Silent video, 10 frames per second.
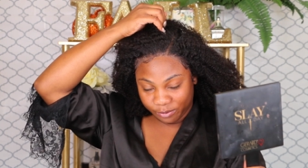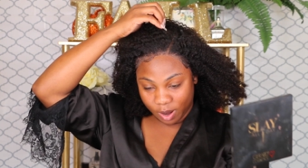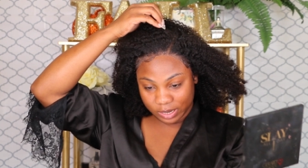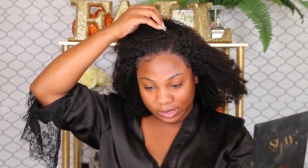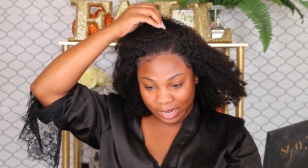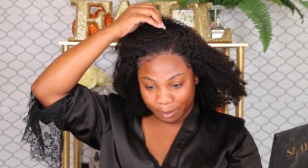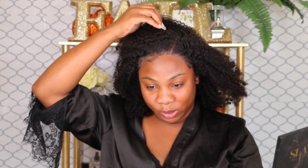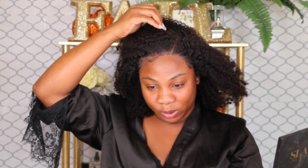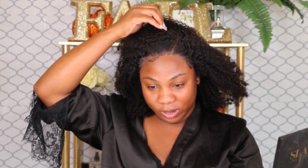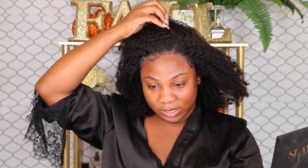first thing
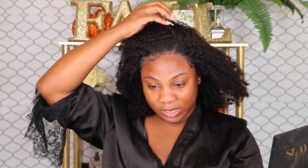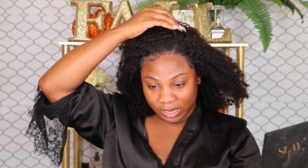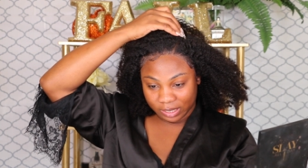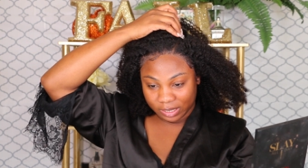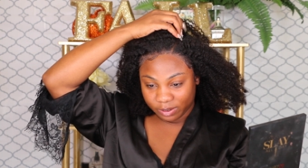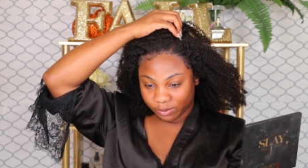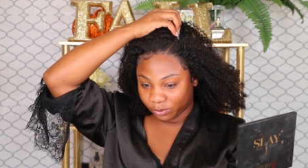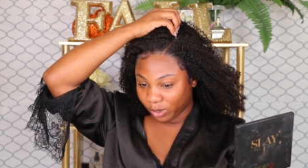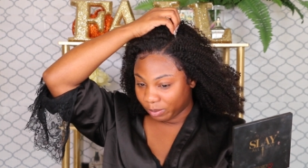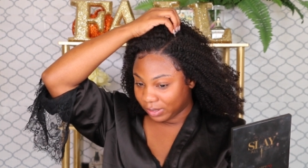I'm noticing
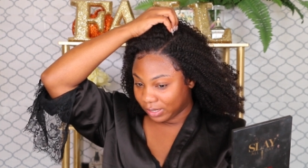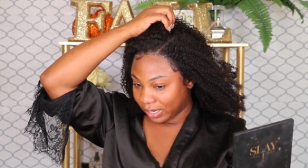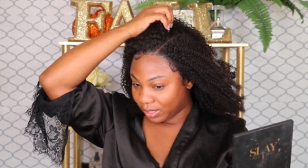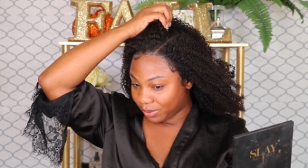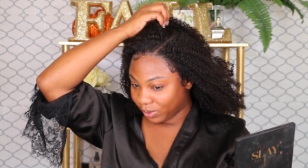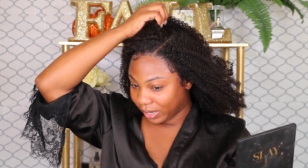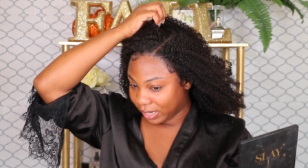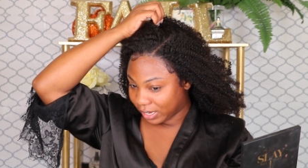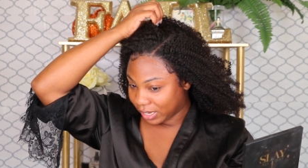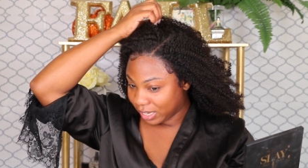from this
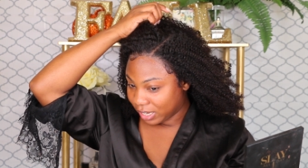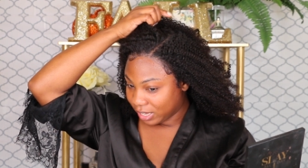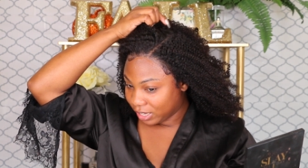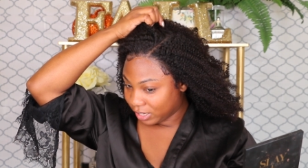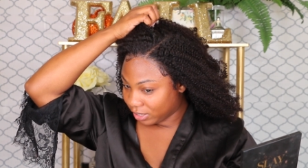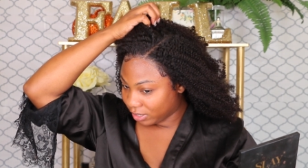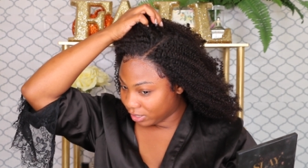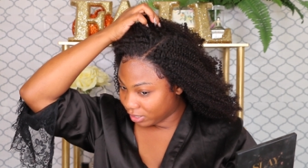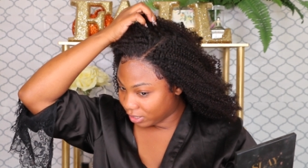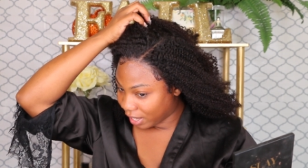wig,
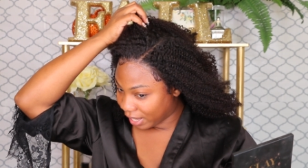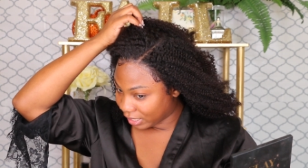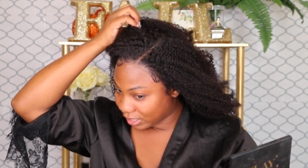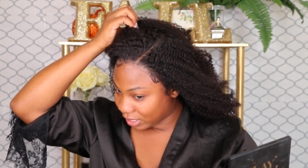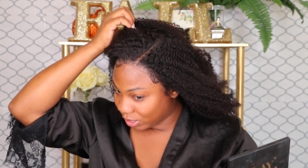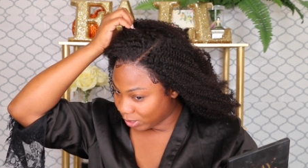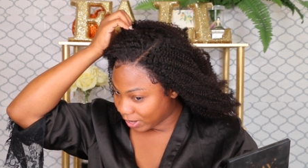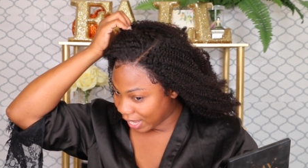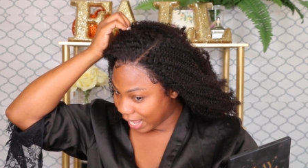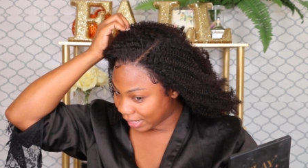guys,
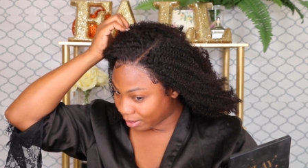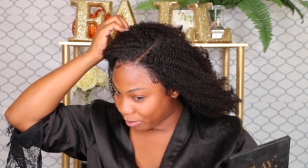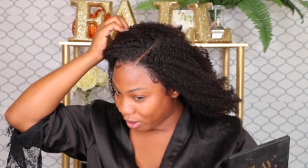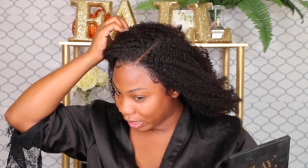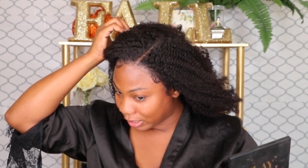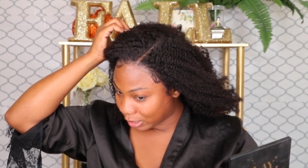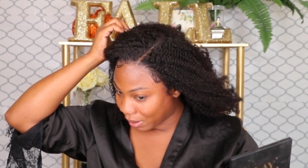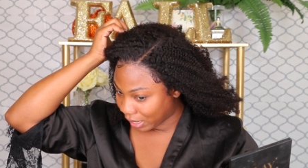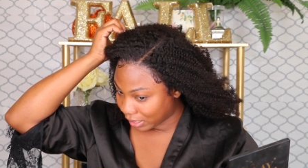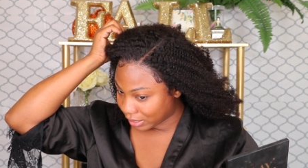look at the parting
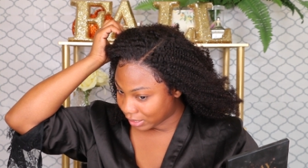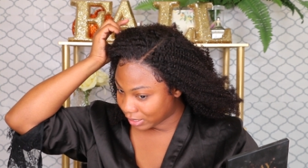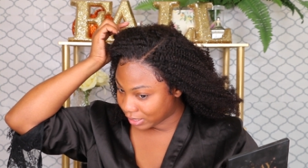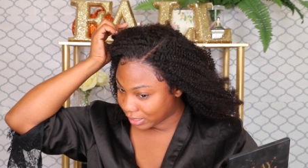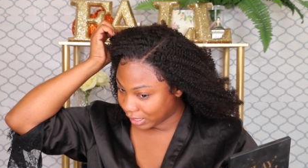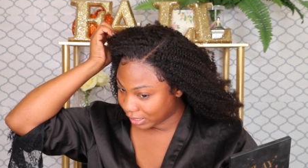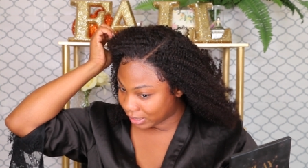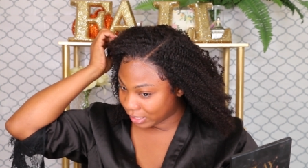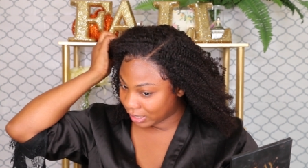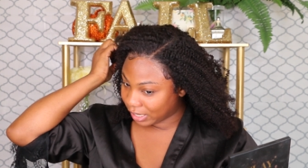space.
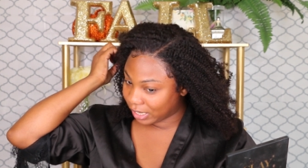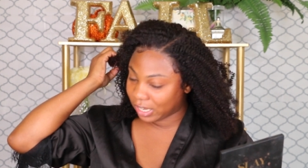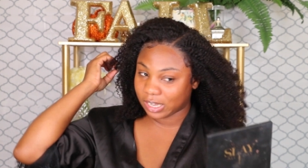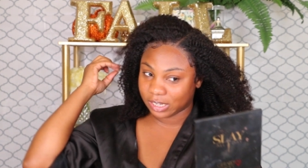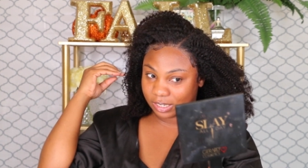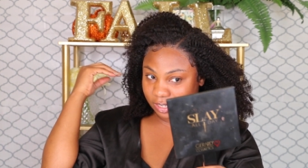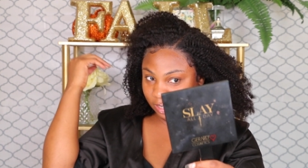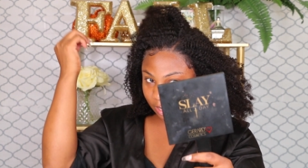This is